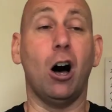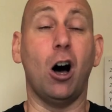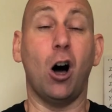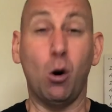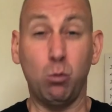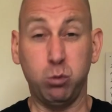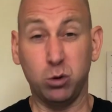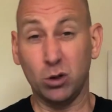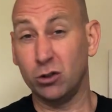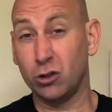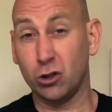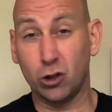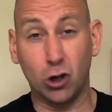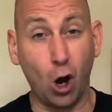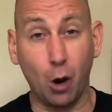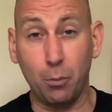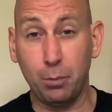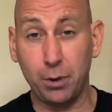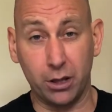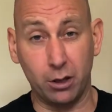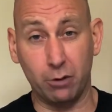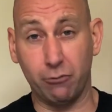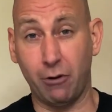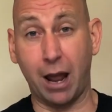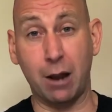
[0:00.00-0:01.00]
I wouldn't
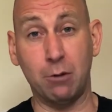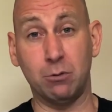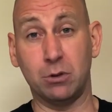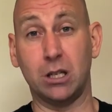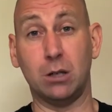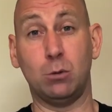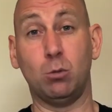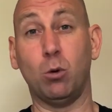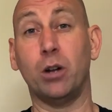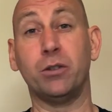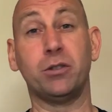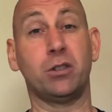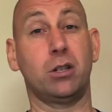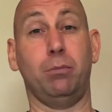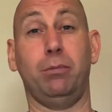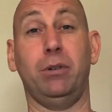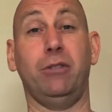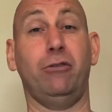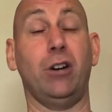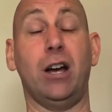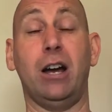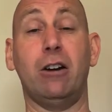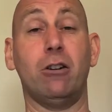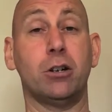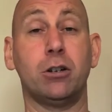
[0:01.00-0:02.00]
copy the rounded one, to be
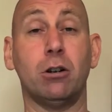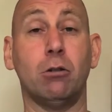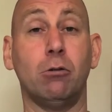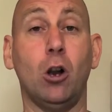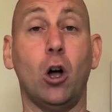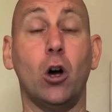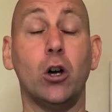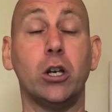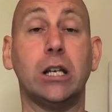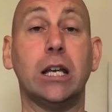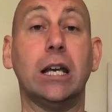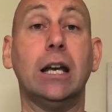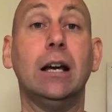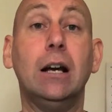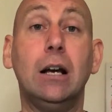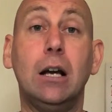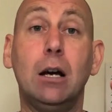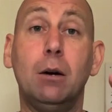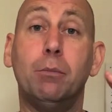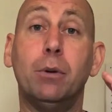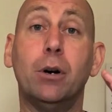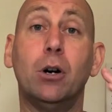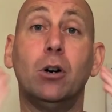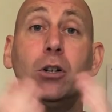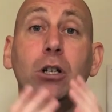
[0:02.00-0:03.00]
fair, I don't like it.
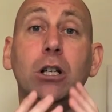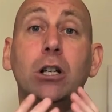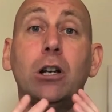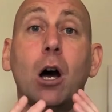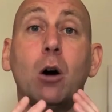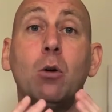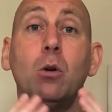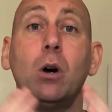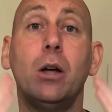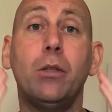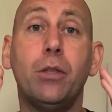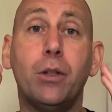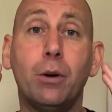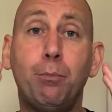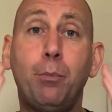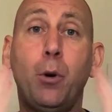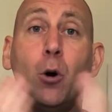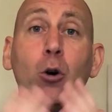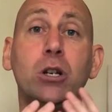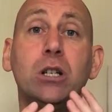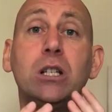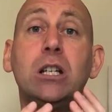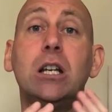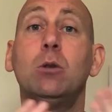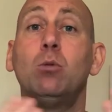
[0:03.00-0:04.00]
But, you know, the
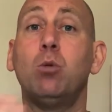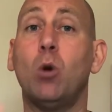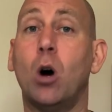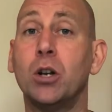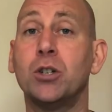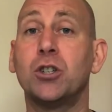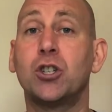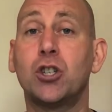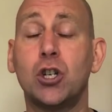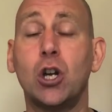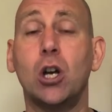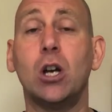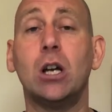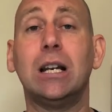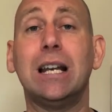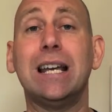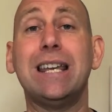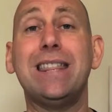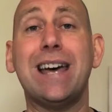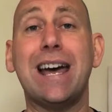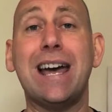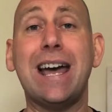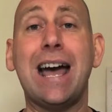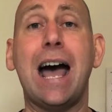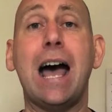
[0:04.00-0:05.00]
pointed one, certainly
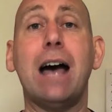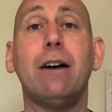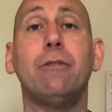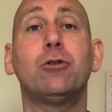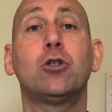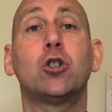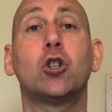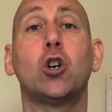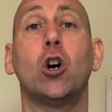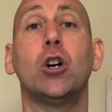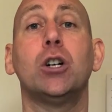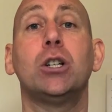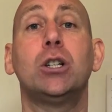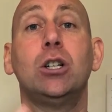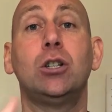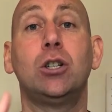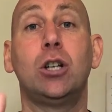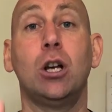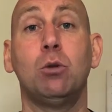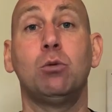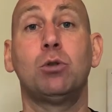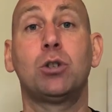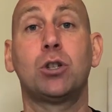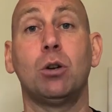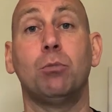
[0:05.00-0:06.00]
they have tried to
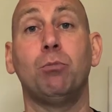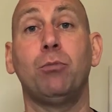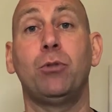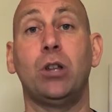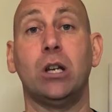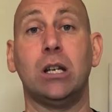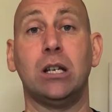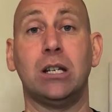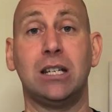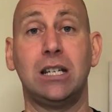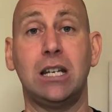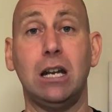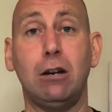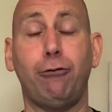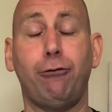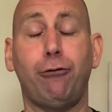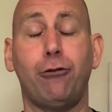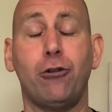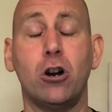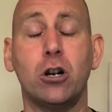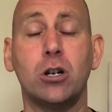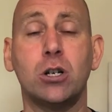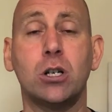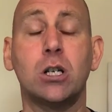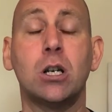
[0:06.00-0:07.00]
do something
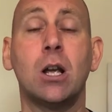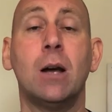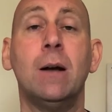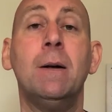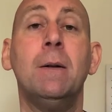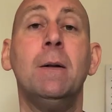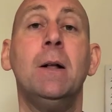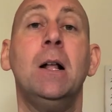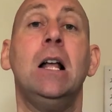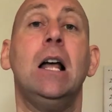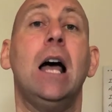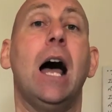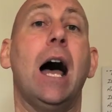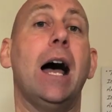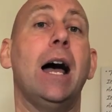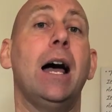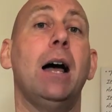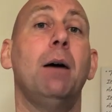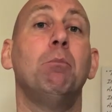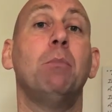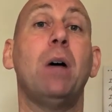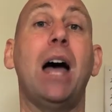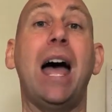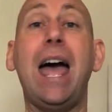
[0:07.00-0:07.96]
different. Um,